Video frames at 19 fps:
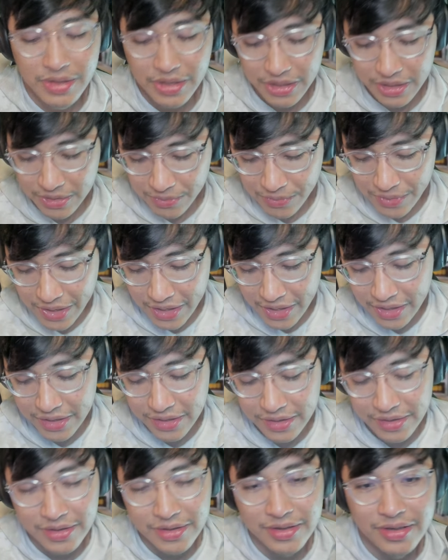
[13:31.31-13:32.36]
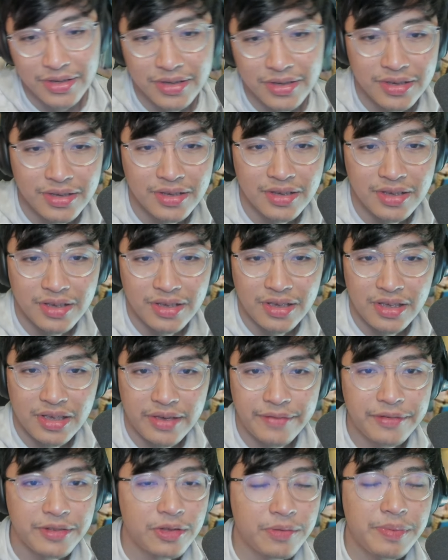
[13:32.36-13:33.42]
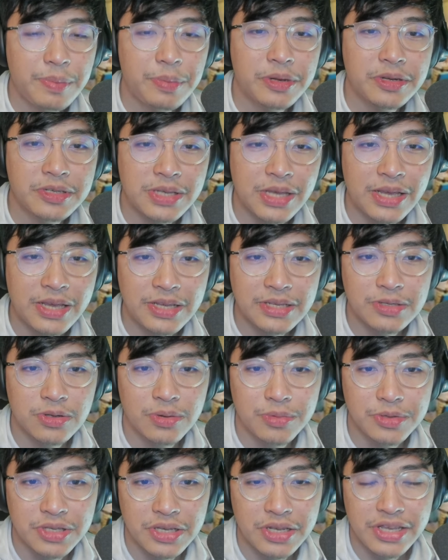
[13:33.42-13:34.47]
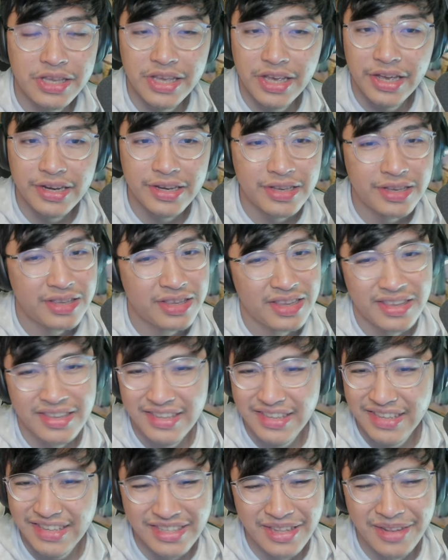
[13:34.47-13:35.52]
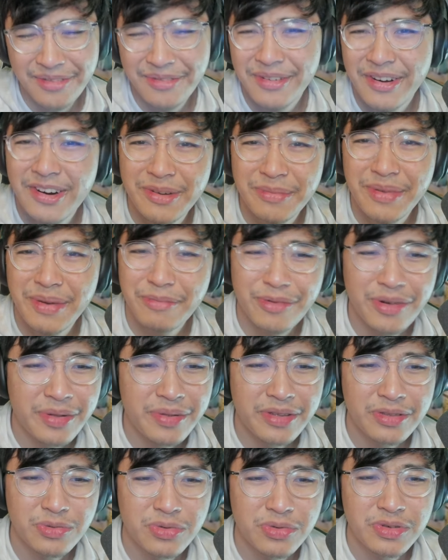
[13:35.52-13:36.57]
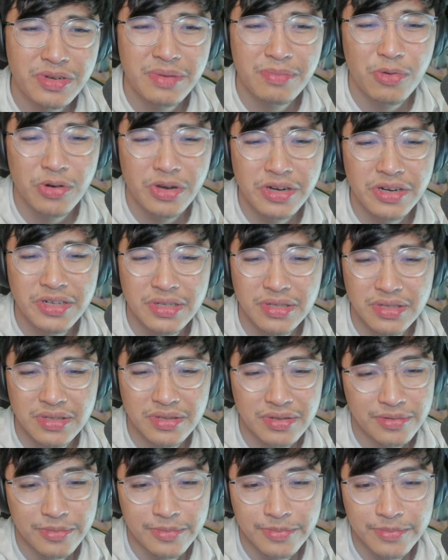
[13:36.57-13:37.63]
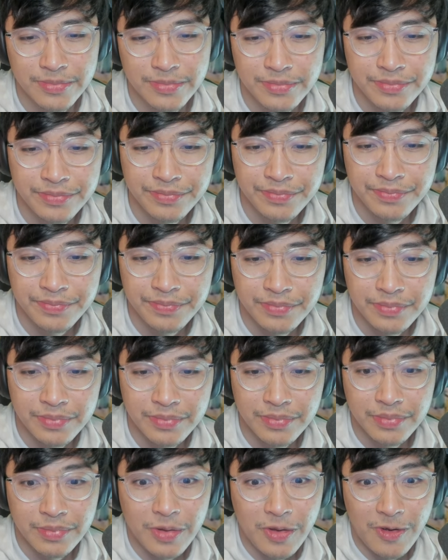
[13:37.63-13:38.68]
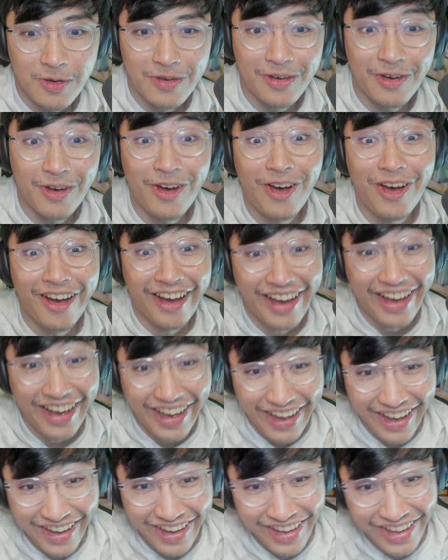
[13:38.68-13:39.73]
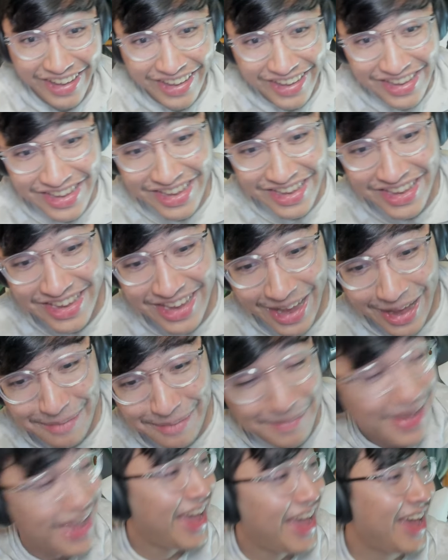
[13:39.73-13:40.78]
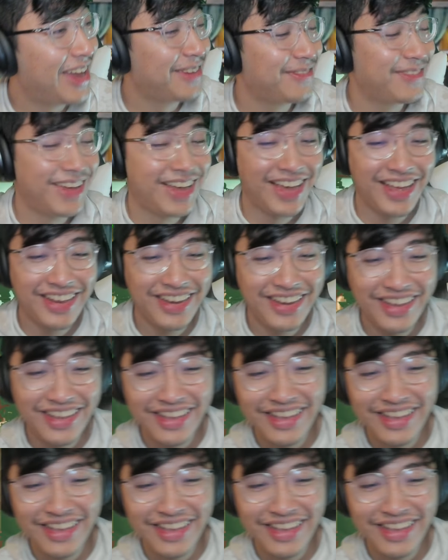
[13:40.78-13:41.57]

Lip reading: Either way, even though people are saying it's almost at the end, it's still far, man. Probably 2-3 more years. Oh, got mad, man.